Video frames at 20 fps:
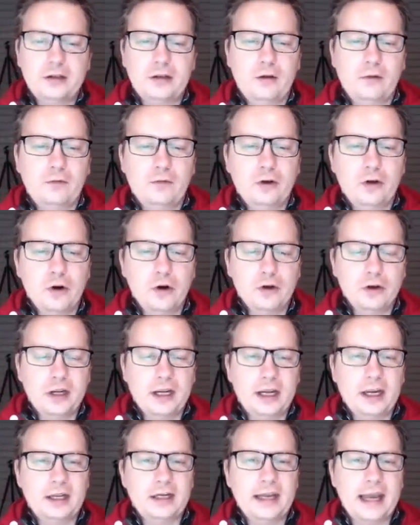you've gone
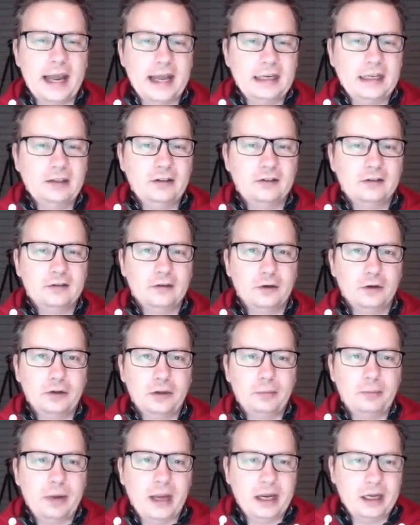ahead and installed
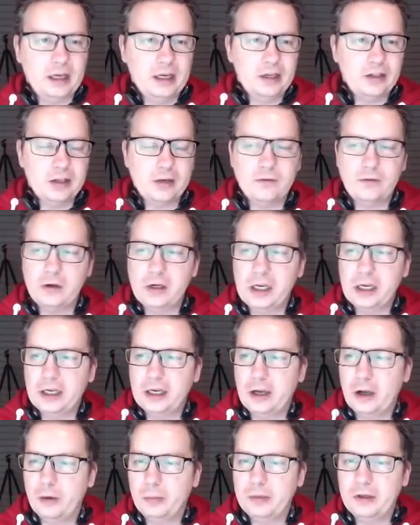the package, if you need
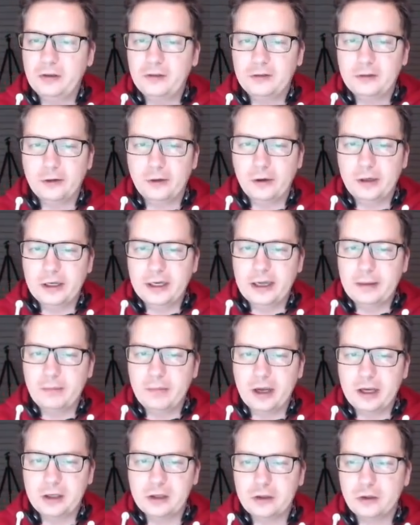help installing it,
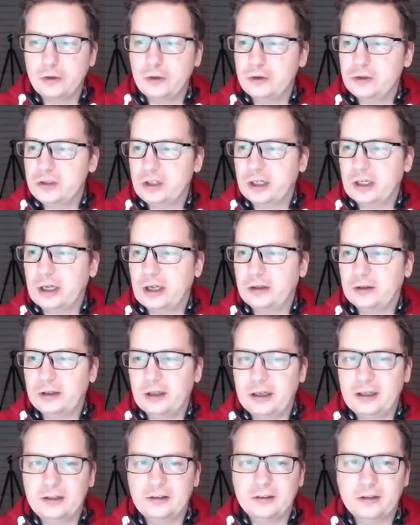make sure you check out
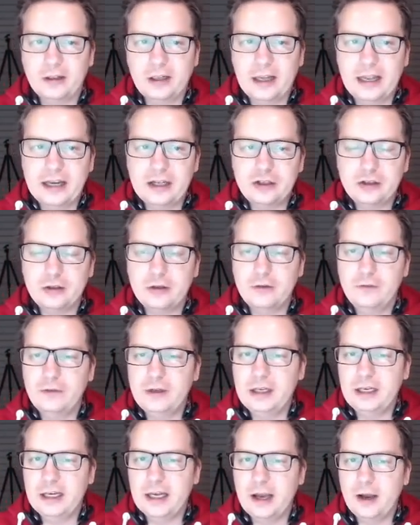the installation
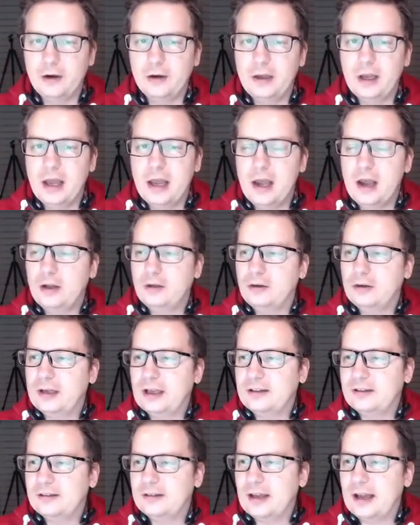video. To
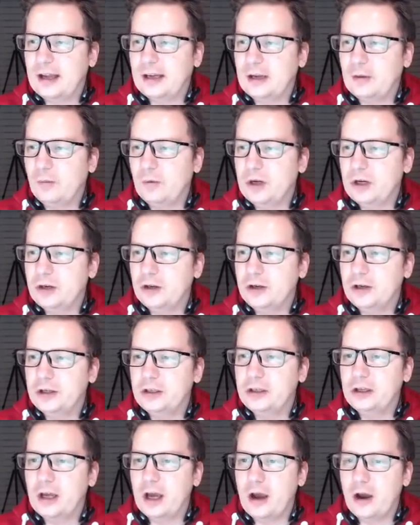get started, we're going to
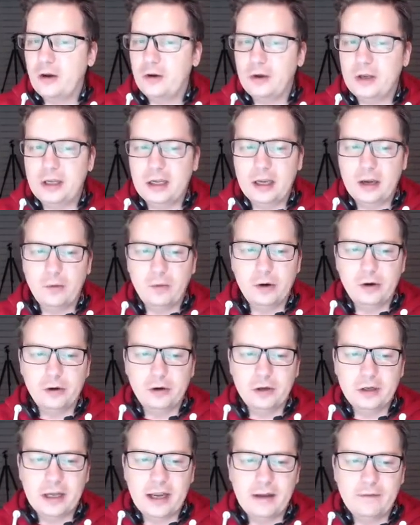go here. We're
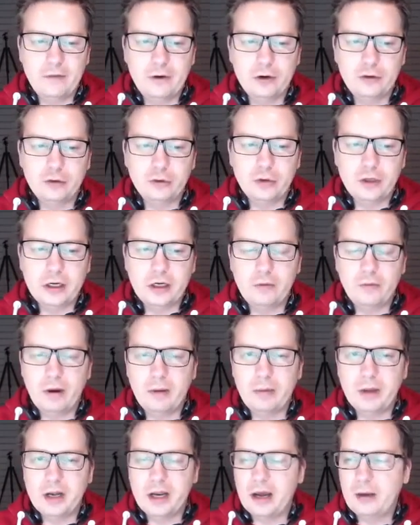on Evergreen
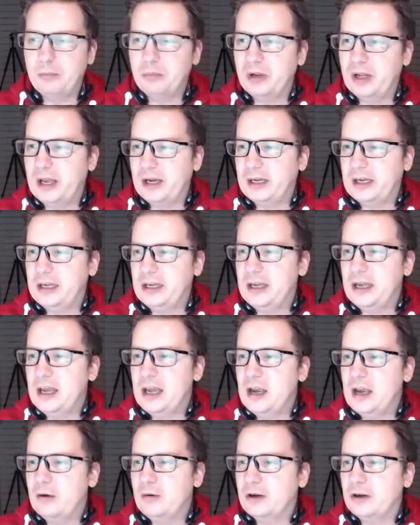Webinar Plugin.
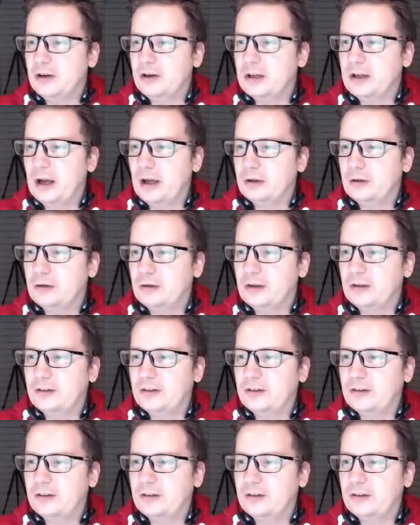We're going to go to the